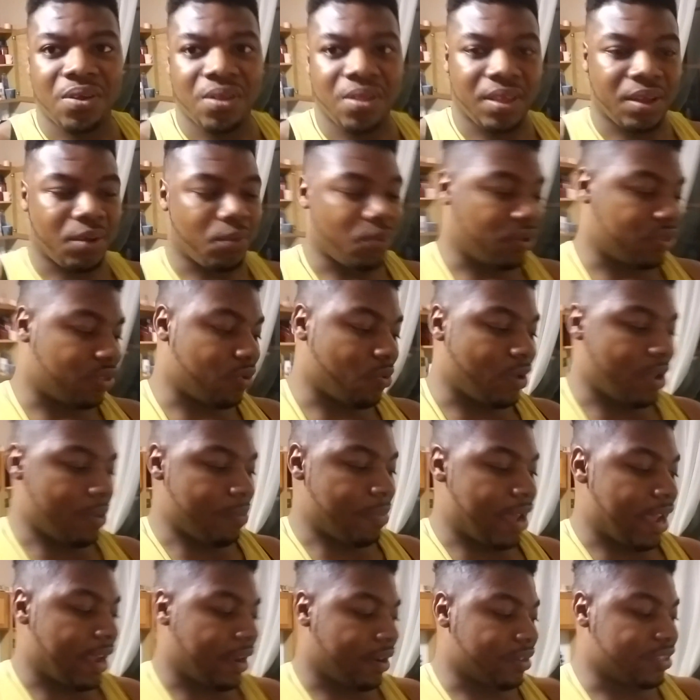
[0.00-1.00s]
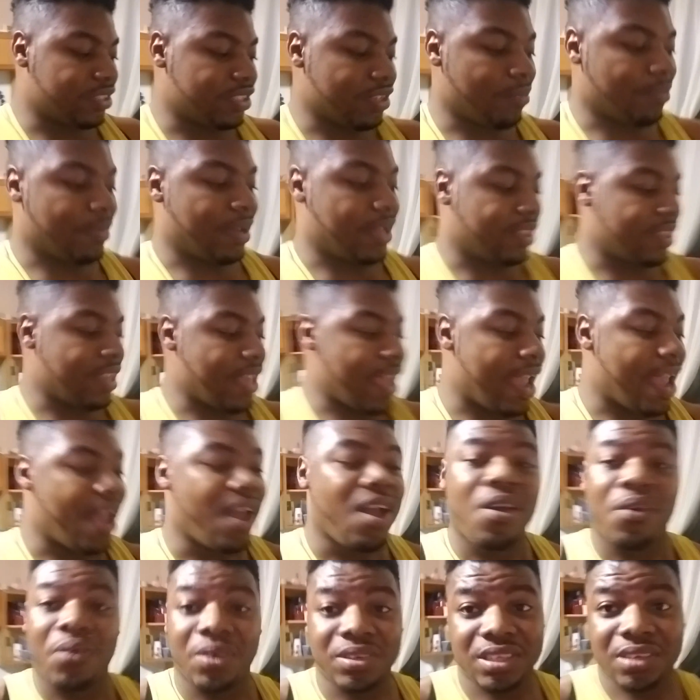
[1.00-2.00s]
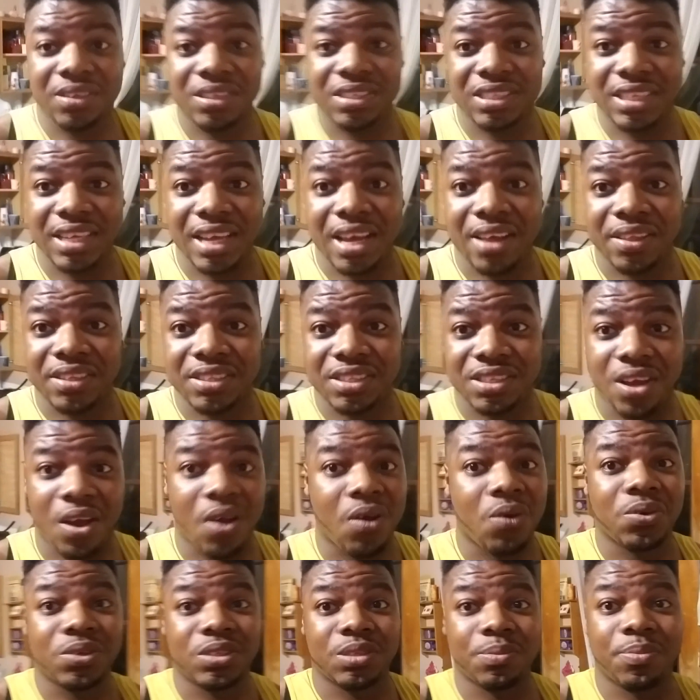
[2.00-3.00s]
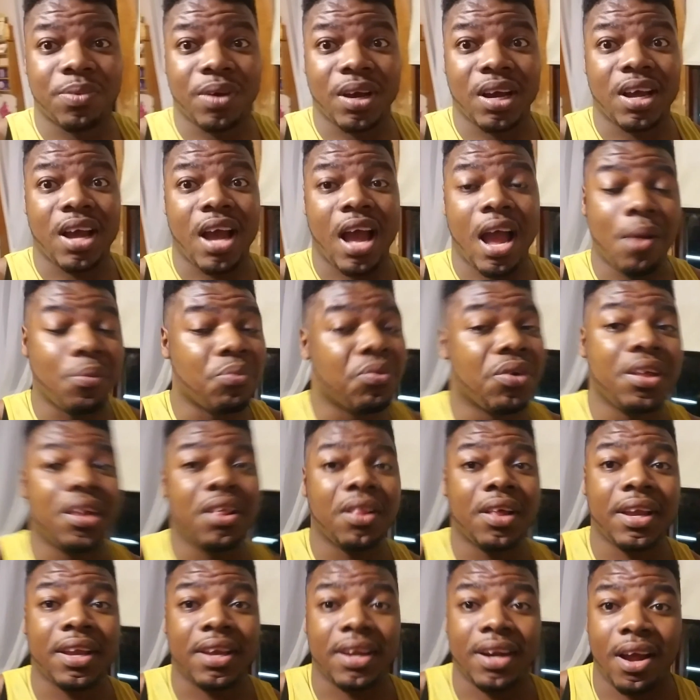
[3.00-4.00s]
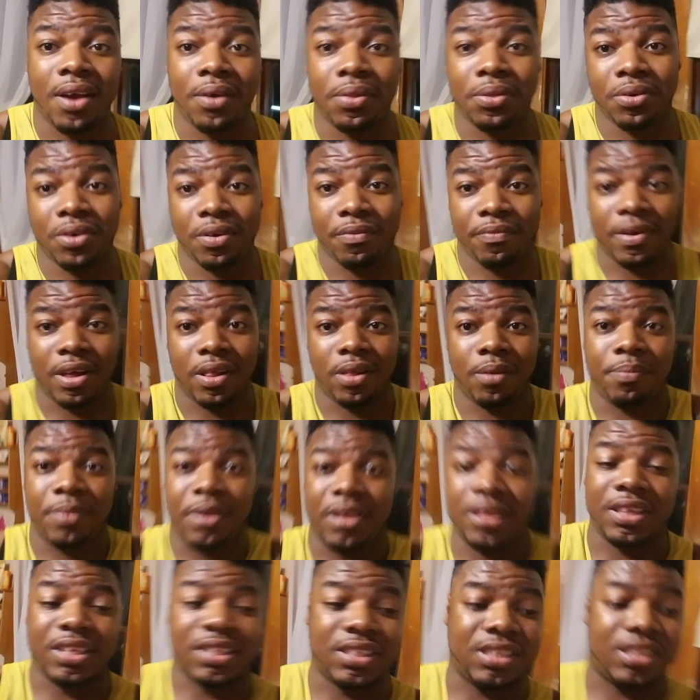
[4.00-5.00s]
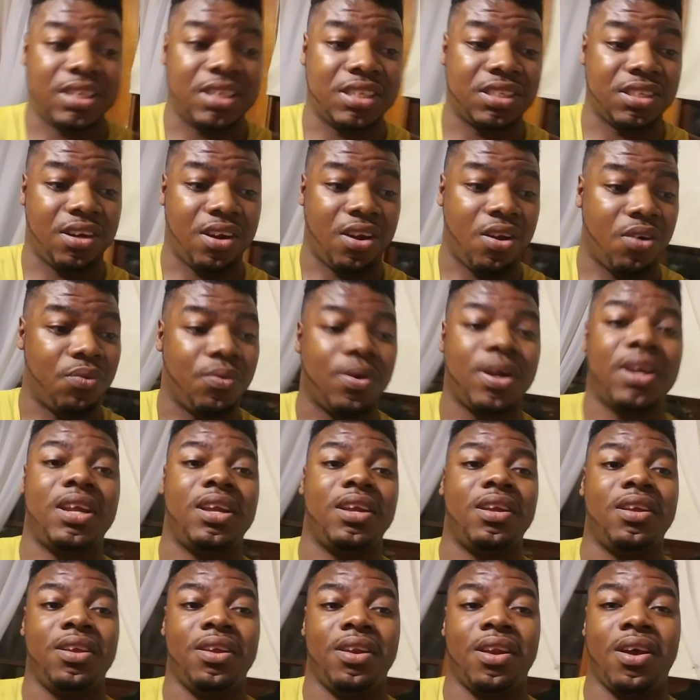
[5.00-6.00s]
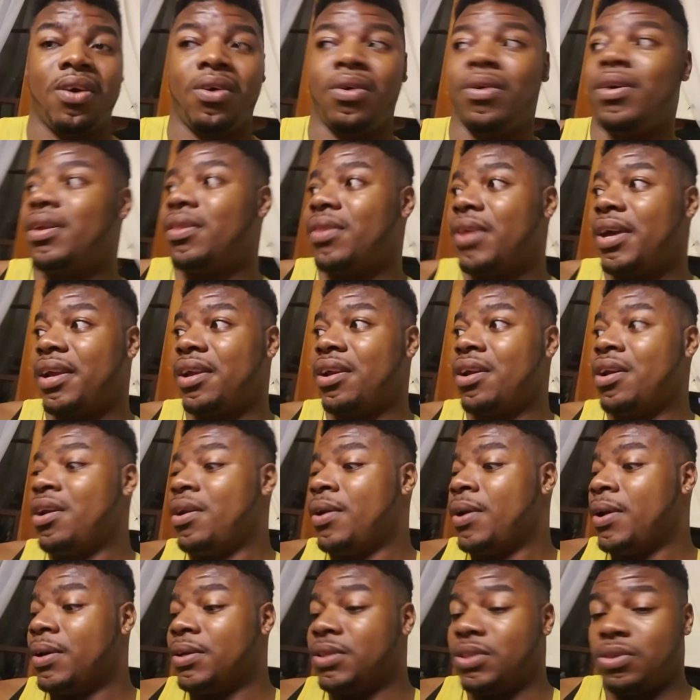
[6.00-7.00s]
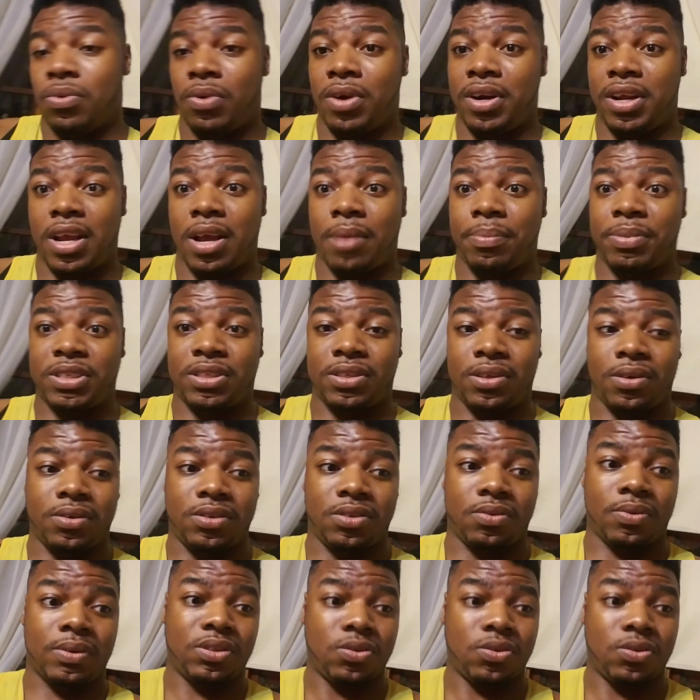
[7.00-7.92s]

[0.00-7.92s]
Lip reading: like, work their way back or something like that. We'll just have to see how this goes, but I'm really liking how they're developing this season already, in, like, 20 episodes, well,